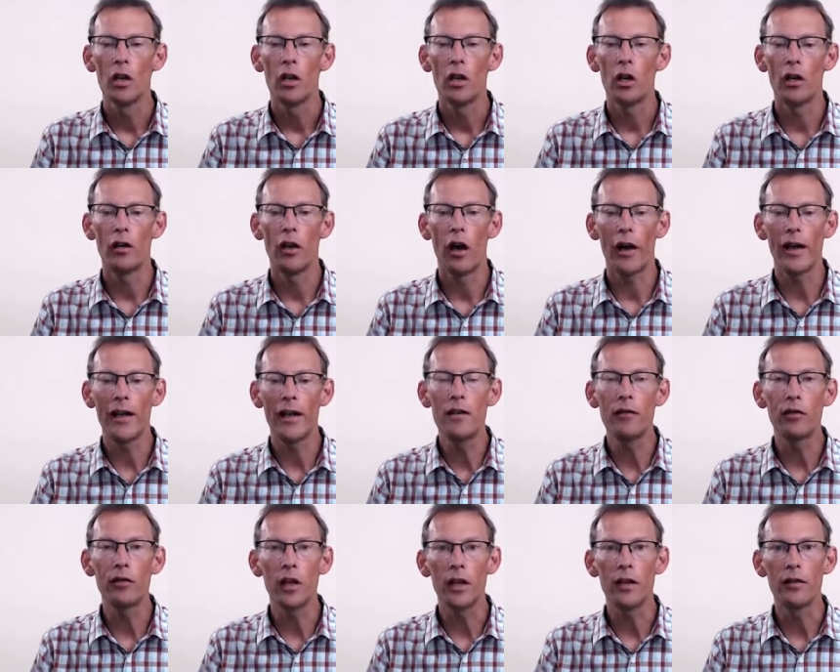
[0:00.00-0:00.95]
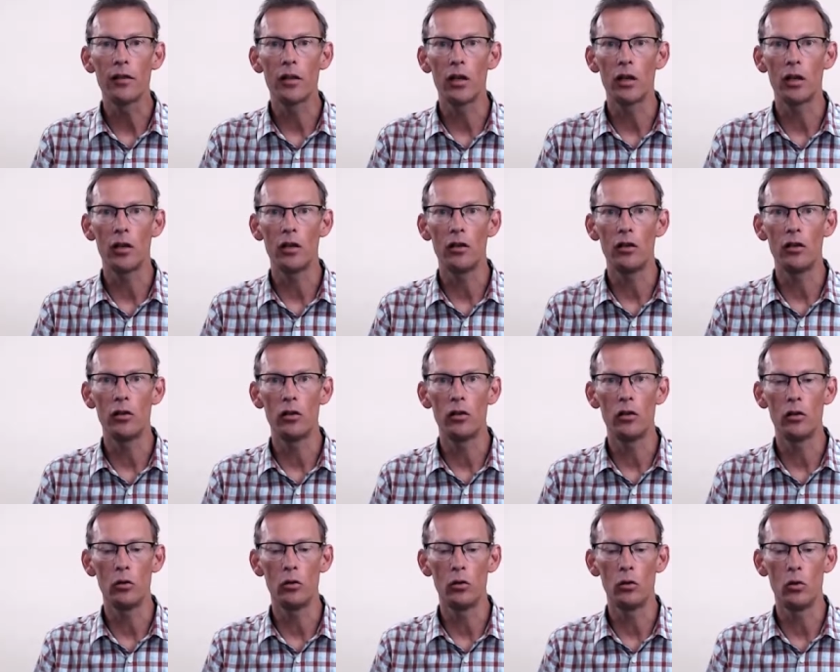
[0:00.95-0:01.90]
naively that
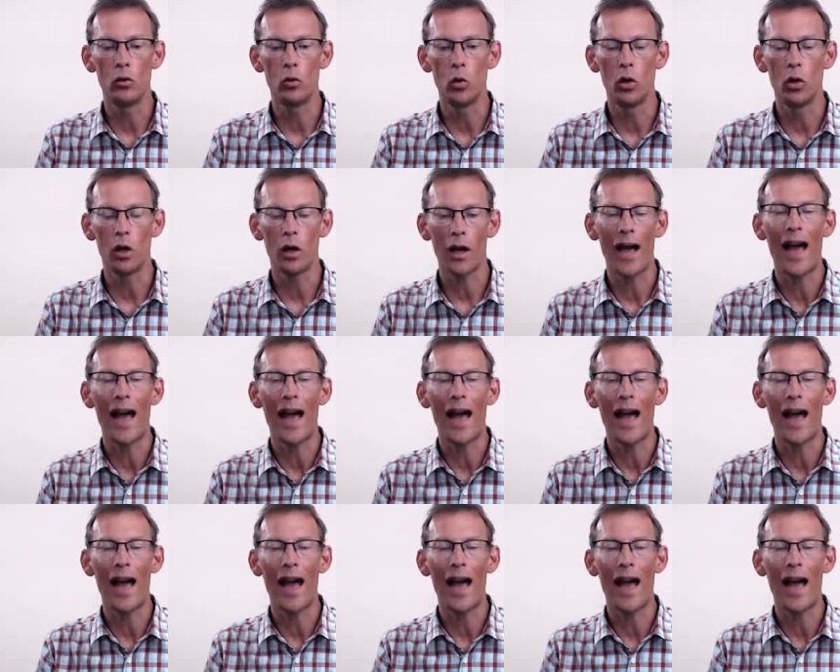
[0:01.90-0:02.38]
you